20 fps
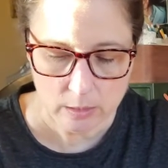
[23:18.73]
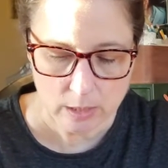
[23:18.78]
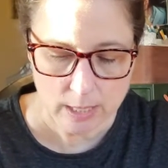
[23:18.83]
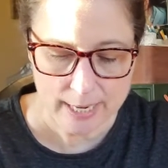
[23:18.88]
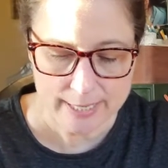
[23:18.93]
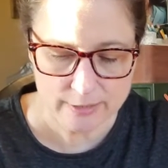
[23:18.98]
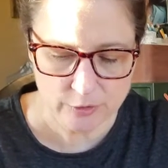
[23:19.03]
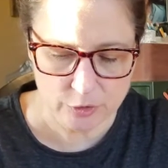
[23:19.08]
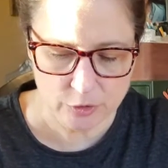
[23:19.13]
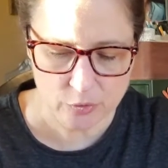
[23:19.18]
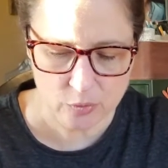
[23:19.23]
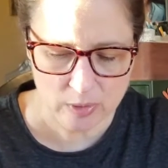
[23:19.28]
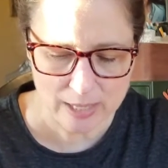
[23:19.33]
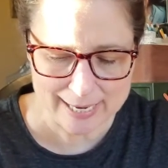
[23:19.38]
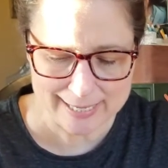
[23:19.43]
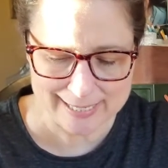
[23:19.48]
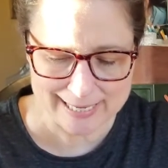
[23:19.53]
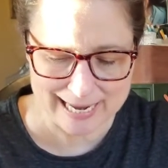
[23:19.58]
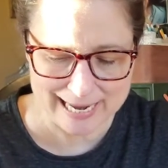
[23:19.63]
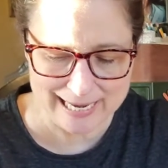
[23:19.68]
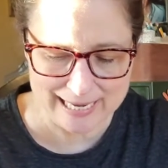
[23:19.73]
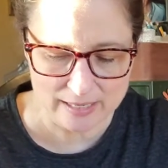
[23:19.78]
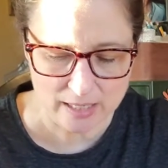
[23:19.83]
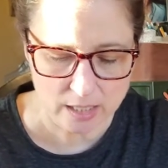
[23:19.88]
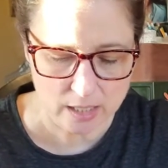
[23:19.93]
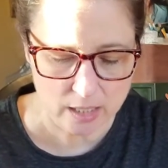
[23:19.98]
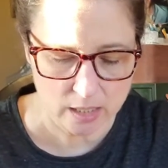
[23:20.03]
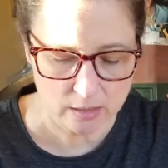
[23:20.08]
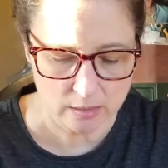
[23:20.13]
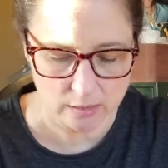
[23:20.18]
I do like
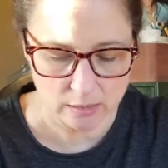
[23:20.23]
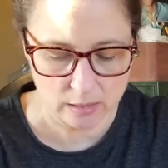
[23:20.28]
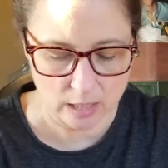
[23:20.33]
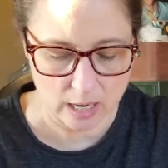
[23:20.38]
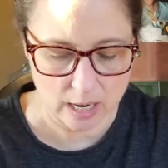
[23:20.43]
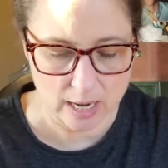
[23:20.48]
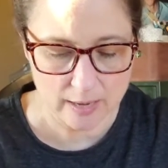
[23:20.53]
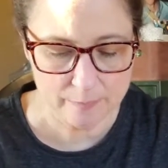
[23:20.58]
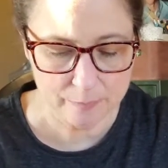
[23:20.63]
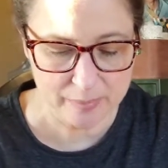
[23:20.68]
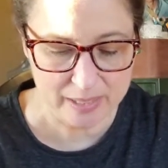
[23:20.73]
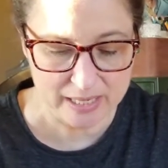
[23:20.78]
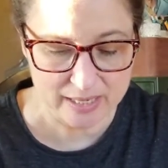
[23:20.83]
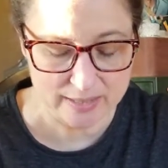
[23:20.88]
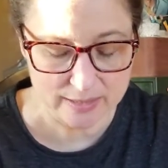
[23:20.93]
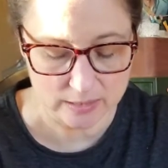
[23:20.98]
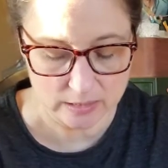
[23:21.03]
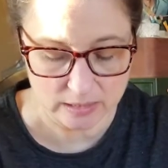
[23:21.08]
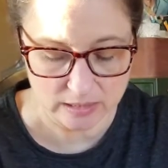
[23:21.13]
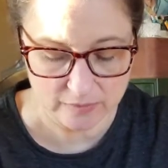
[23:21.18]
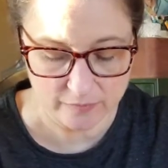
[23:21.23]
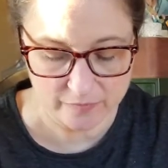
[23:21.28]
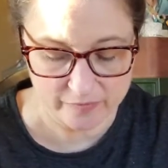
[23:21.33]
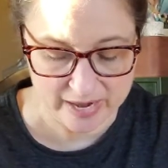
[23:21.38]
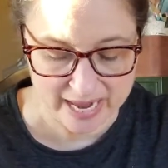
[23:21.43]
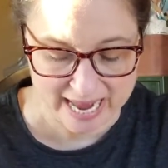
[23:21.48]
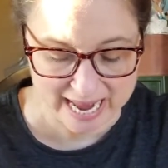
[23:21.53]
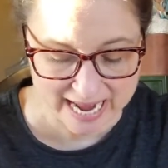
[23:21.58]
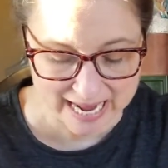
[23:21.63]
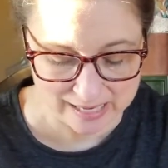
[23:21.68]
Ada a lot because it's
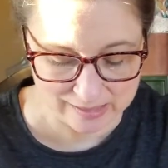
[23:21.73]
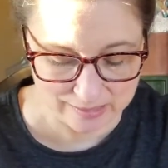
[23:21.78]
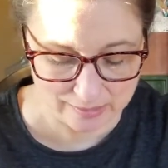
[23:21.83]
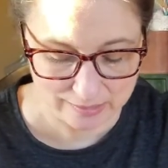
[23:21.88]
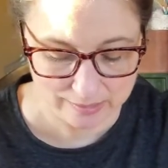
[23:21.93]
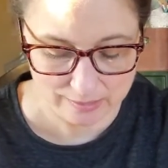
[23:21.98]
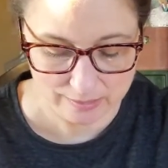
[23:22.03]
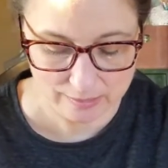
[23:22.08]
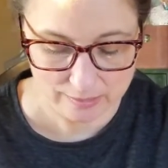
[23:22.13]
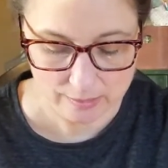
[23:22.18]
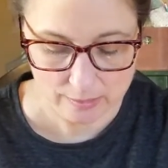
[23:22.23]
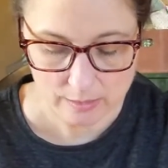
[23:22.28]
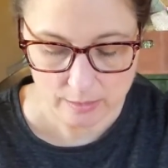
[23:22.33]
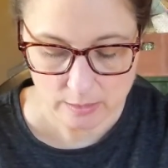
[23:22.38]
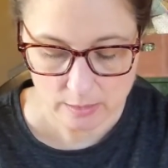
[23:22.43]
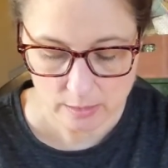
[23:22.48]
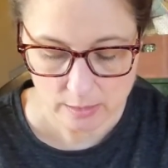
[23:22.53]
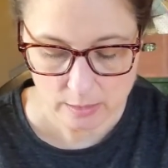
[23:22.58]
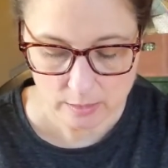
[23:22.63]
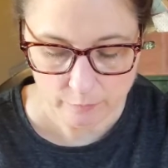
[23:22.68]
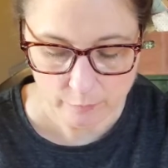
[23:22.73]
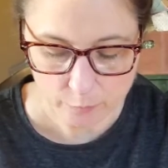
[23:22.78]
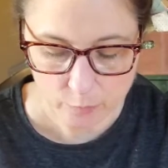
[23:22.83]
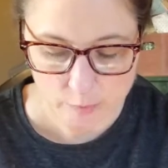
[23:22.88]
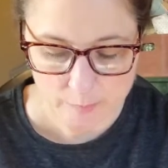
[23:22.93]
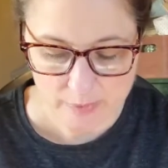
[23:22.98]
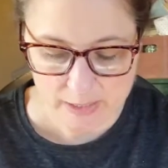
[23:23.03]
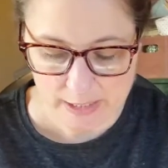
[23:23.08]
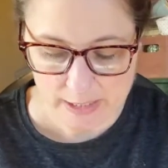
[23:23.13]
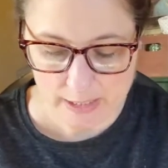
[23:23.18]
fast for
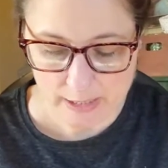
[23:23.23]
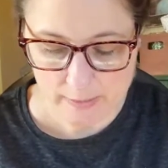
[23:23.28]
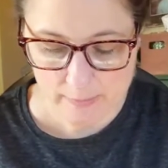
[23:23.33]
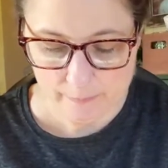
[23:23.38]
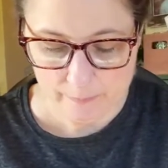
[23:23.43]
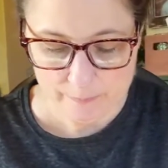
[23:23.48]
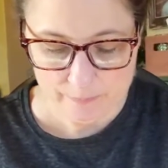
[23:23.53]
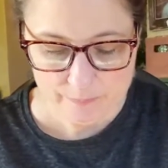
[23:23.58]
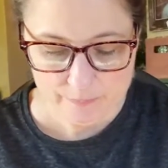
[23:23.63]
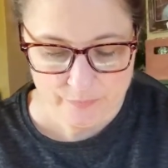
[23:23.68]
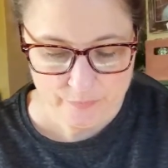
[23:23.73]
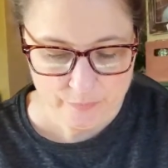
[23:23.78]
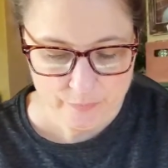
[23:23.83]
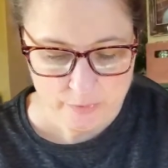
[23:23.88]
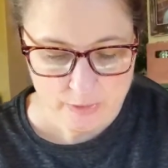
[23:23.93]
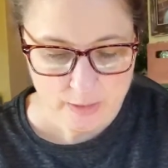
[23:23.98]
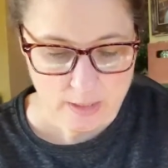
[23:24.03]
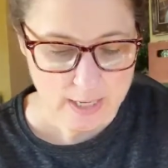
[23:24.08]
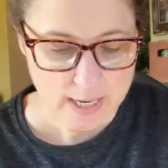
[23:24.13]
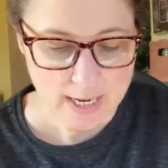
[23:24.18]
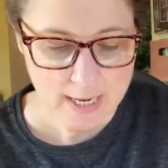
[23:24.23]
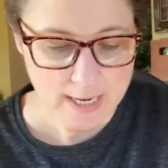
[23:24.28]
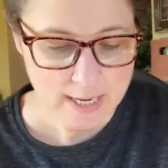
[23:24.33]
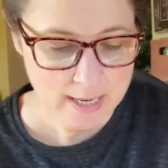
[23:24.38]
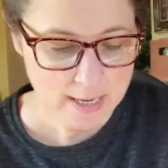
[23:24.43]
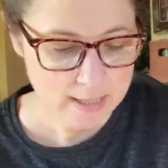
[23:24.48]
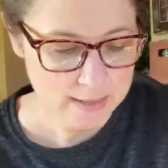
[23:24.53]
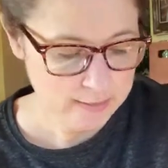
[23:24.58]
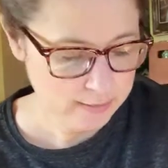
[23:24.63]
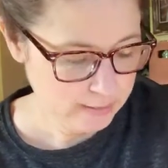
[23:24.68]
me.
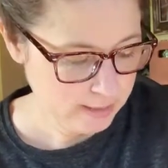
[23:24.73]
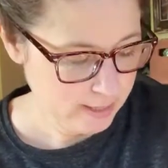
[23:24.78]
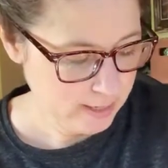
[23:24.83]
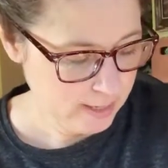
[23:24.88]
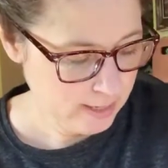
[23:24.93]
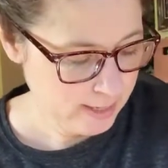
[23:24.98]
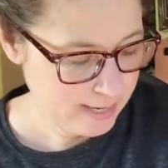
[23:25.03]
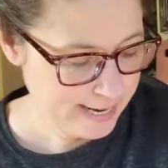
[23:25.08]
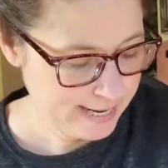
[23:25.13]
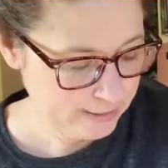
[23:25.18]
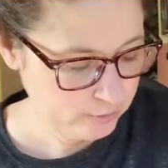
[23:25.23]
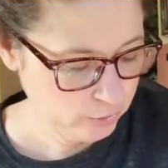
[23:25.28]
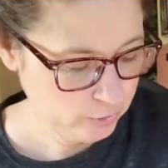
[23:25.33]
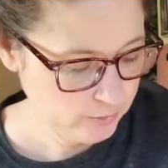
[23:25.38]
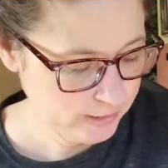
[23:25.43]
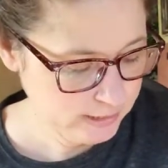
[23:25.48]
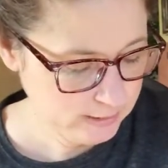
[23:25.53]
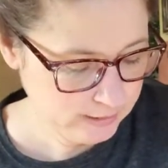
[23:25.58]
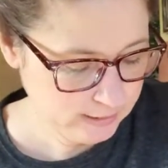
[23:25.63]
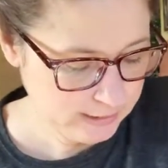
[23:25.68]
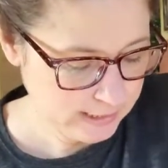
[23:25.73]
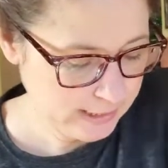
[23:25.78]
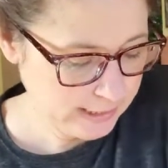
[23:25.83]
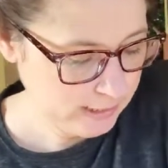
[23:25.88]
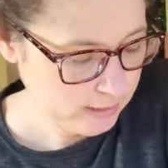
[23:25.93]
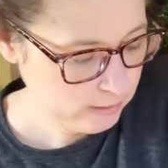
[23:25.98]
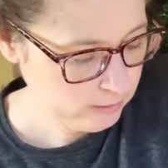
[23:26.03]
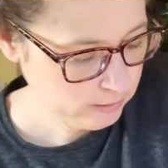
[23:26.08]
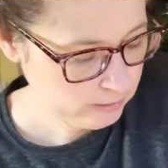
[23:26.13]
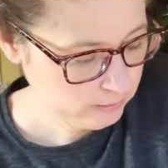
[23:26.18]
And as you can see,
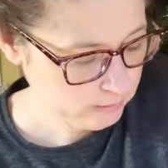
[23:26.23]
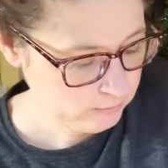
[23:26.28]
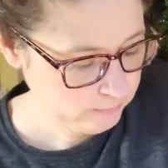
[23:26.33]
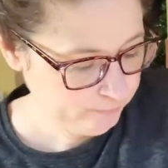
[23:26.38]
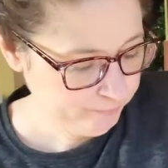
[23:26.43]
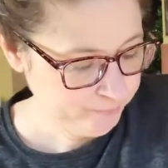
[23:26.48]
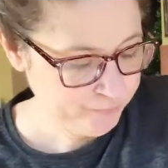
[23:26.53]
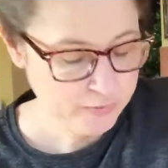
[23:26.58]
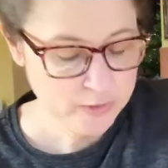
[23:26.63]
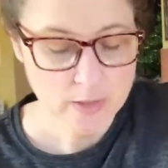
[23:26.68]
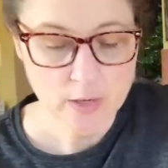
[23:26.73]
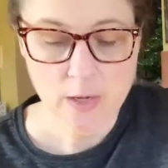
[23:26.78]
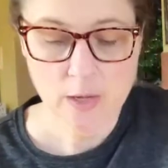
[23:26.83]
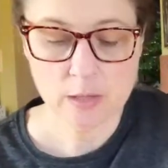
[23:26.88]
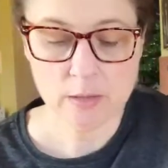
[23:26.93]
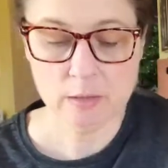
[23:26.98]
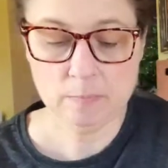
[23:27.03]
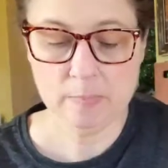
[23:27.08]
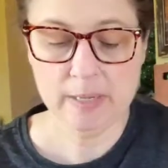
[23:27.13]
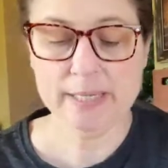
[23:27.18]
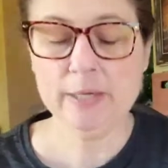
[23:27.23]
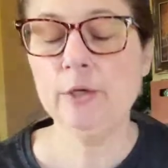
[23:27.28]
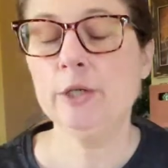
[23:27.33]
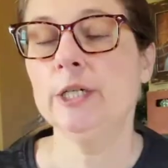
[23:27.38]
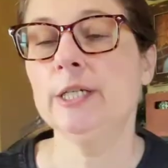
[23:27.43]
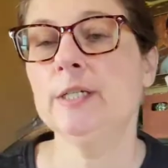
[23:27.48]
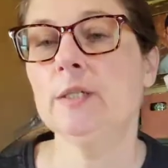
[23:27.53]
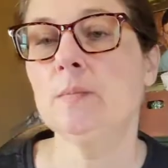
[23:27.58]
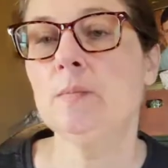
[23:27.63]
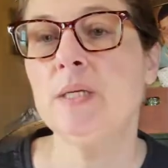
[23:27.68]
all of my
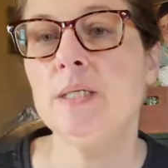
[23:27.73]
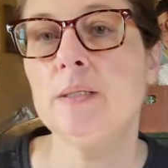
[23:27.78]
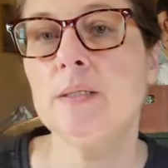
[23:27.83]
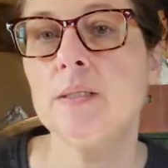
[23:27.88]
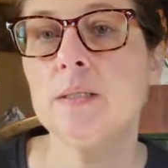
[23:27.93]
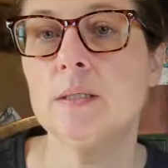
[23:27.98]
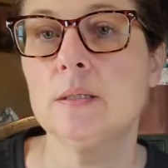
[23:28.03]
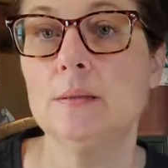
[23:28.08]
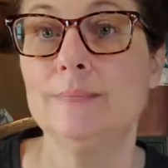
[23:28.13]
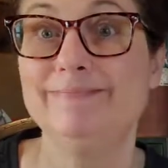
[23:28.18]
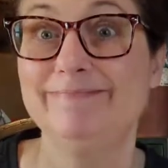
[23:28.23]
Christmas